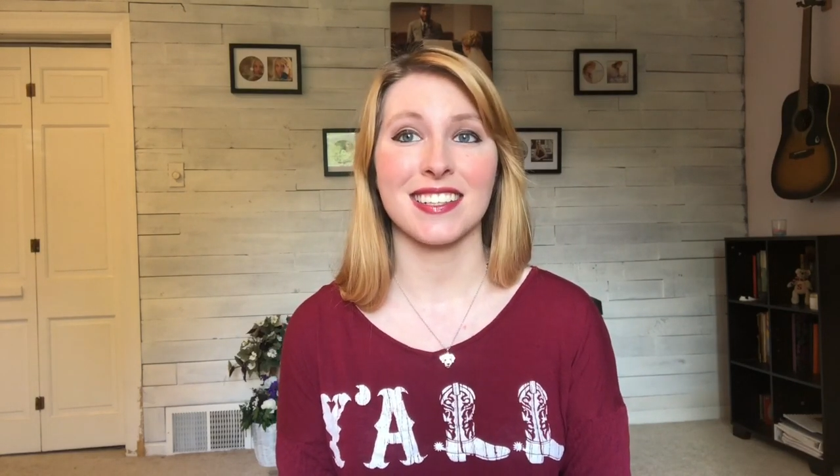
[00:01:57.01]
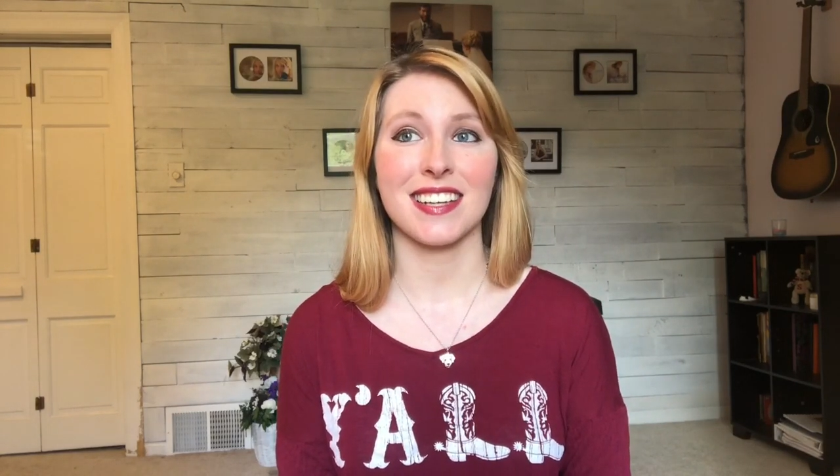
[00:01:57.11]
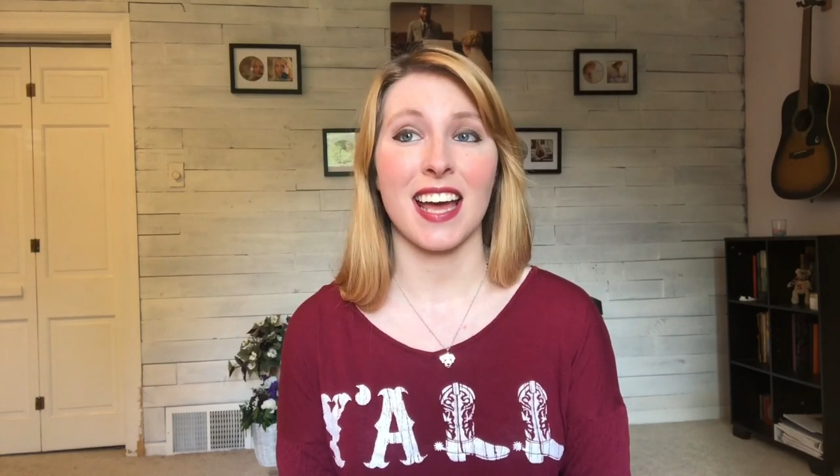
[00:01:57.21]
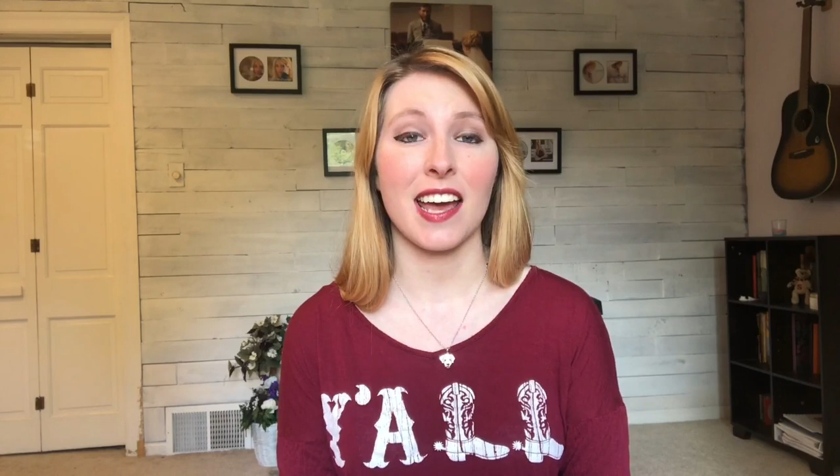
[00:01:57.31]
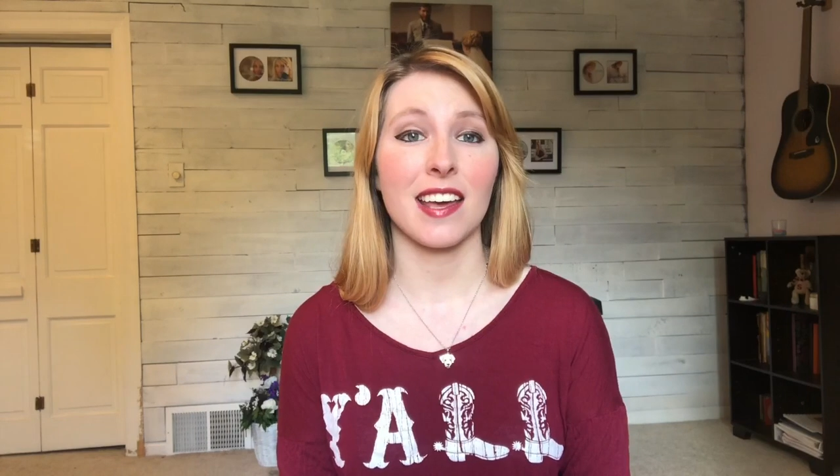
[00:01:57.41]

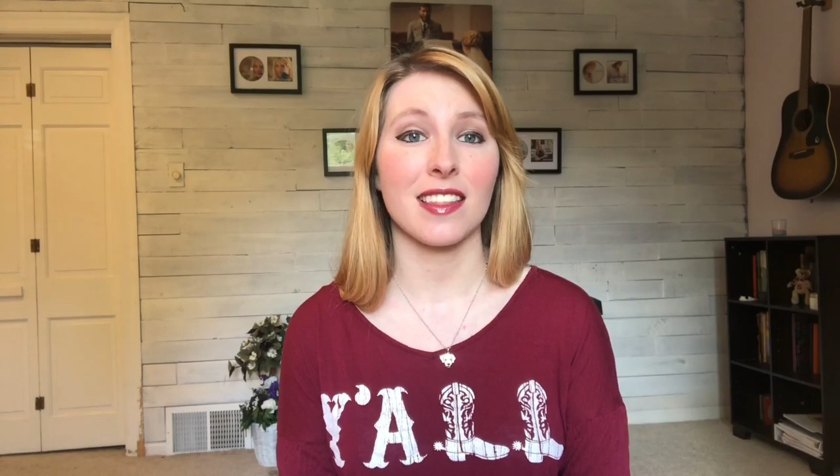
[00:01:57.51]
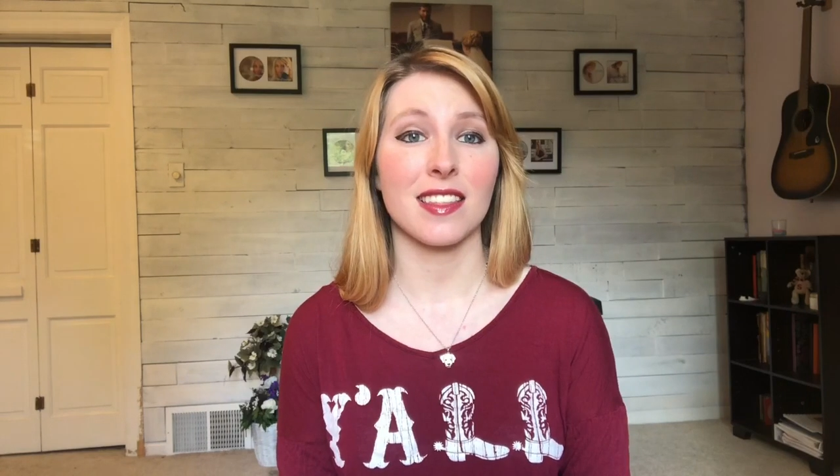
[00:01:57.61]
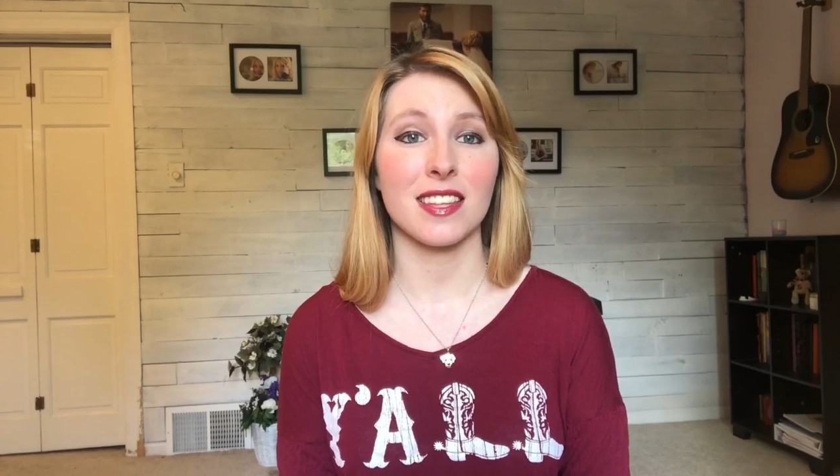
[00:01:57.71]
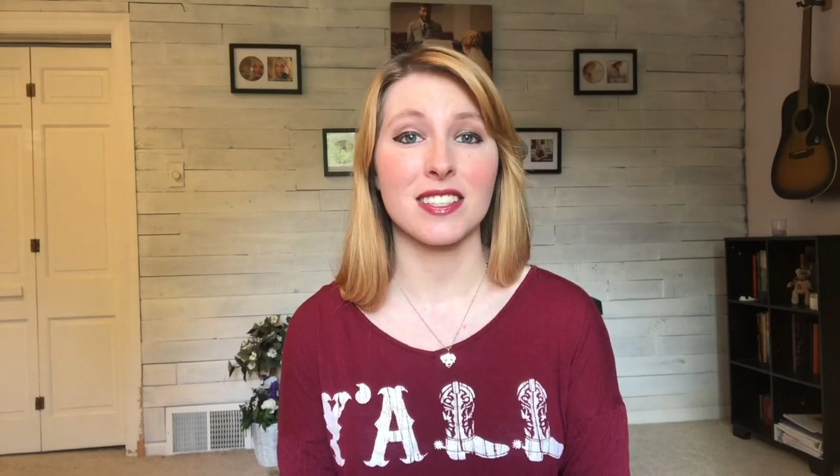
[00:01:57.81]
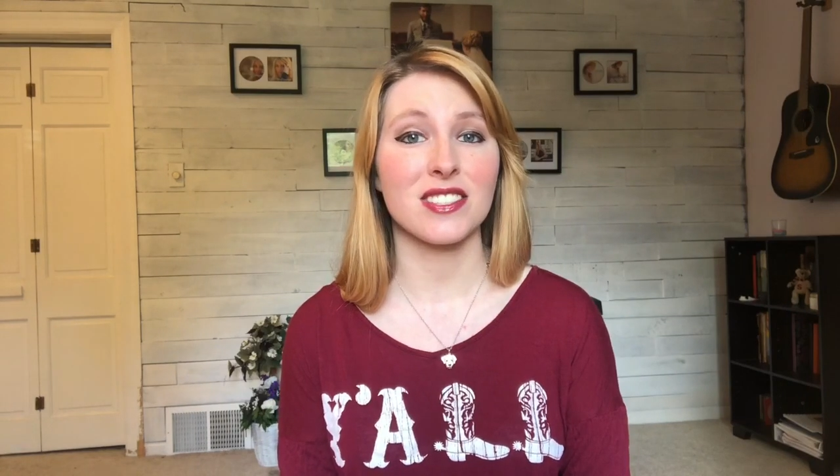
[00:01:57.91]
hey,
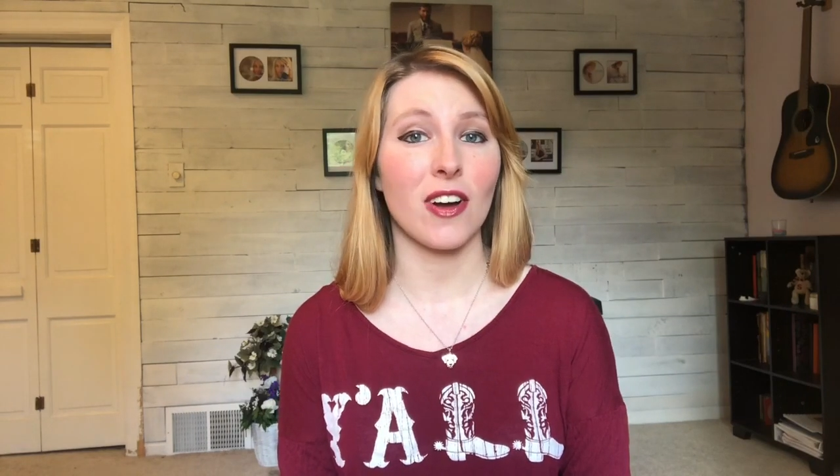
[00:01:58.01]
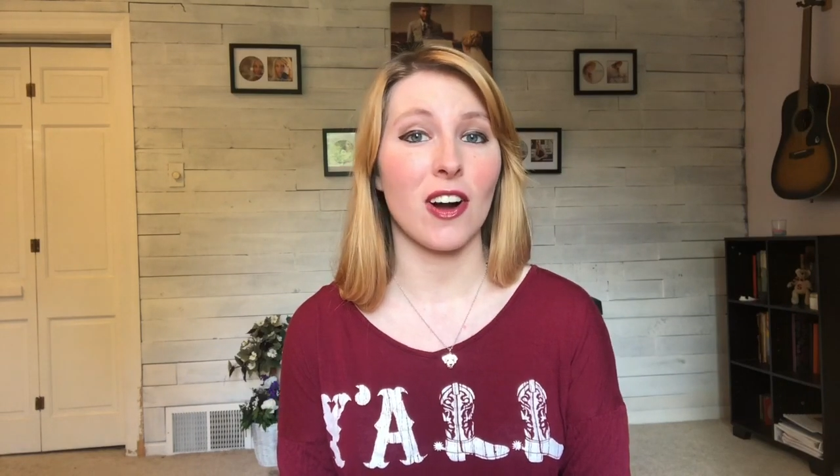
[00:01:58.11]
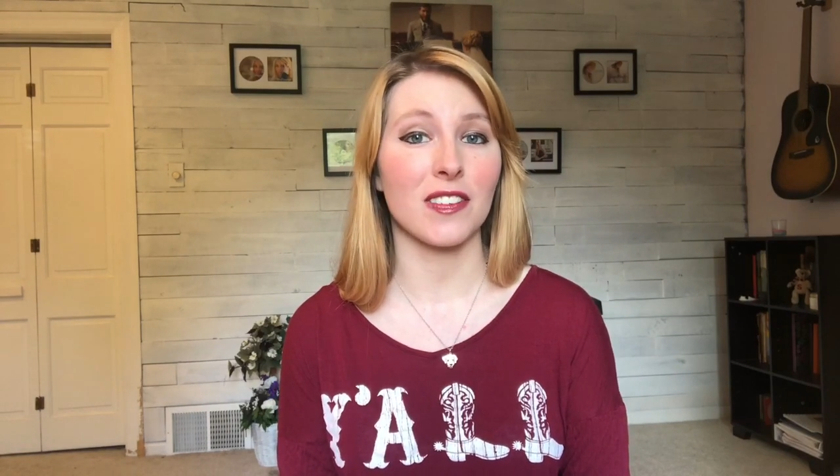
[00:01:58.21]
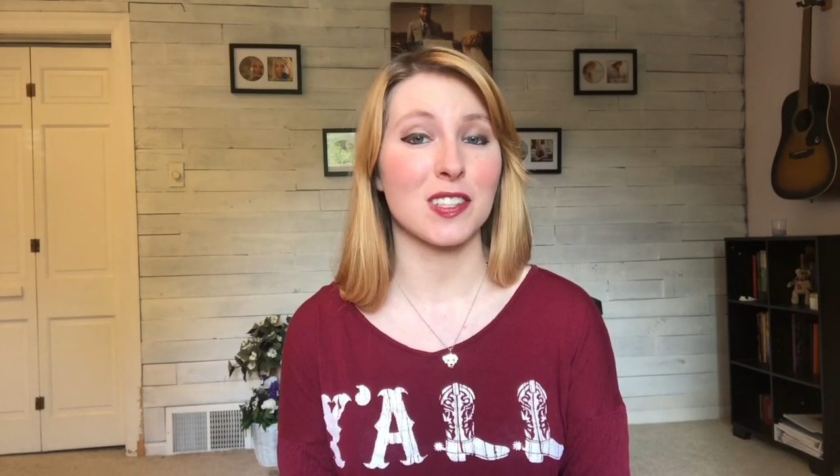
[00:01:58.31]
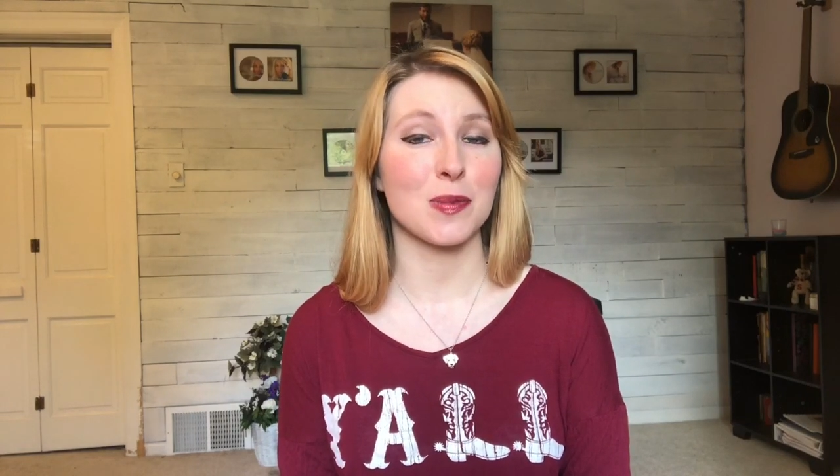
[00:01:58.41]
this
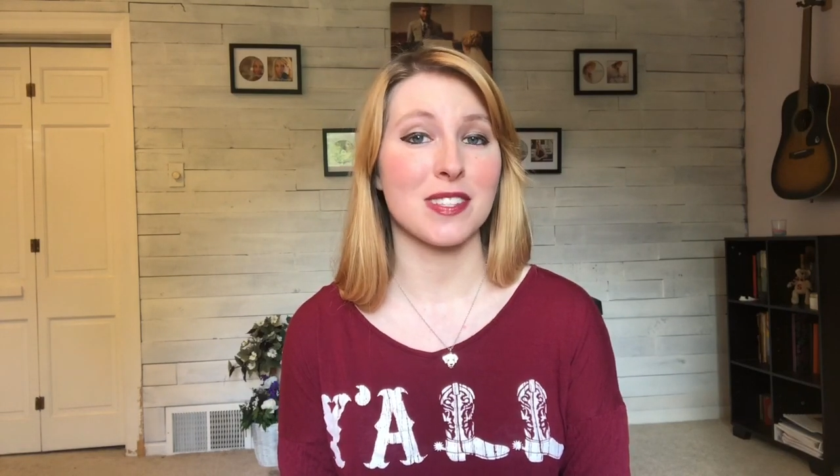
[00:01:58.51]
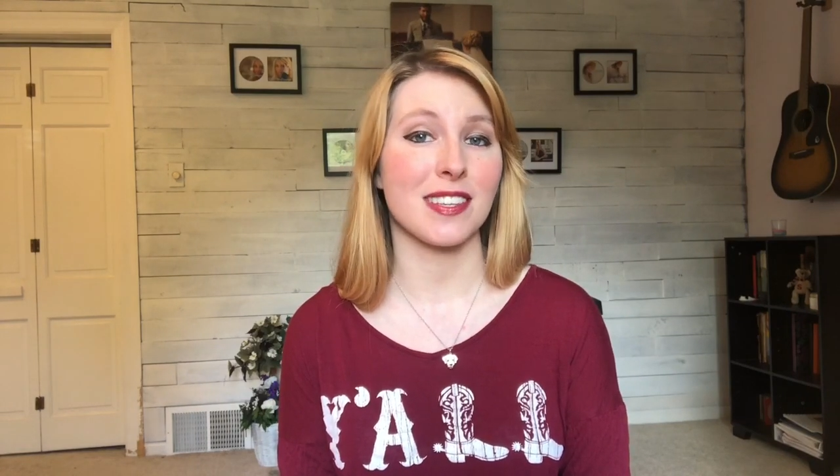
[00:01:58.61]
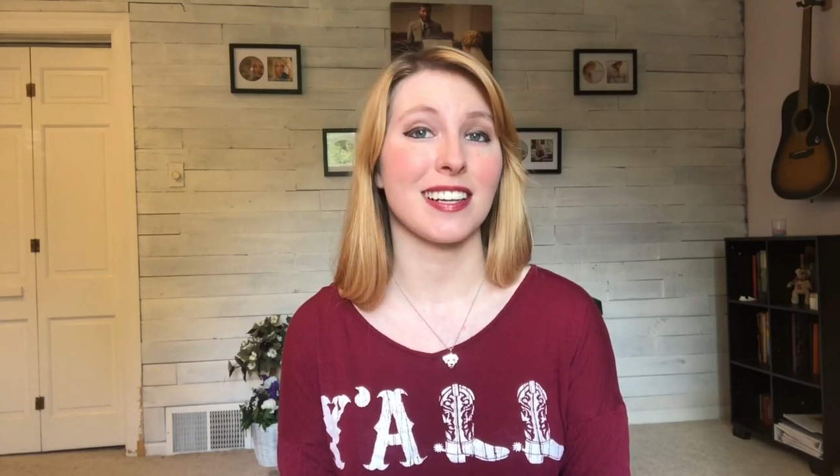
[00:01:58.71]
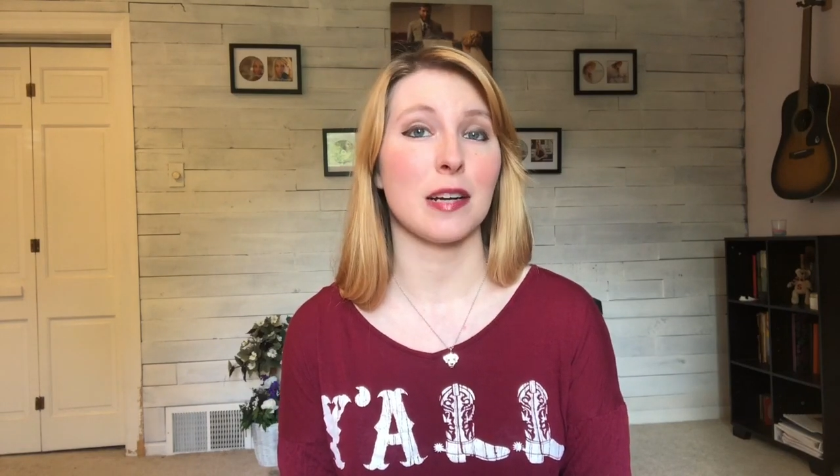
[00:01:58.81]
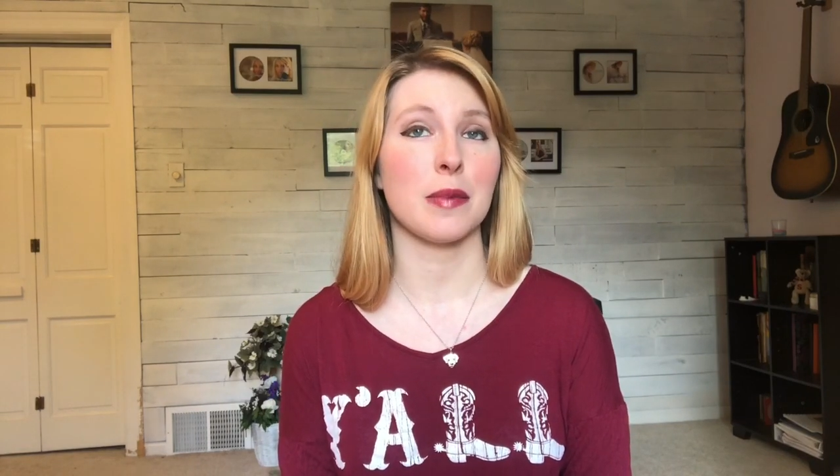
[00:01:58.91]
song that's been sitting